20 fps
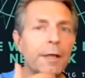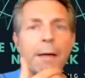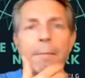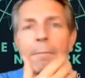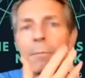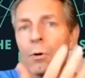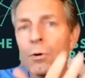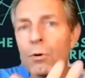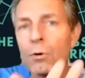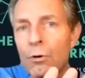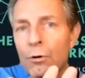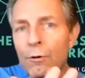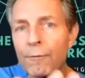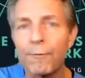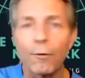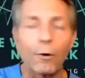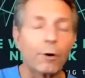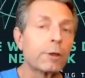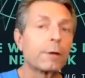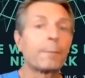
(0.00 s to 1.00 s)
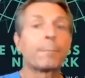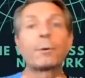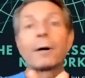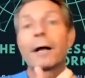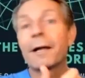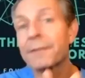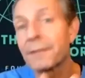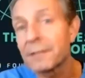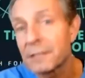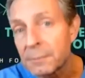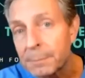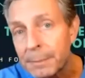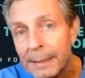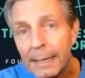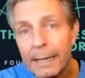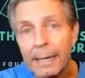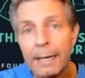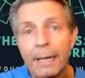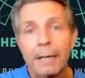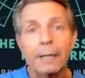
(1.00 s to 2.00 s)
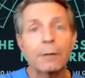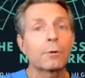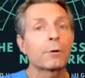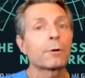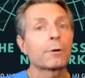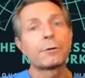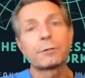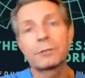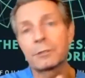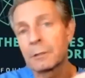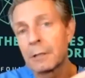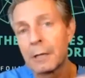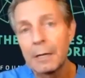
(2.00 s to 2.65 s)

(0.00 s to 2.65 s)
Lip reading: move, or the breath is bad, or there's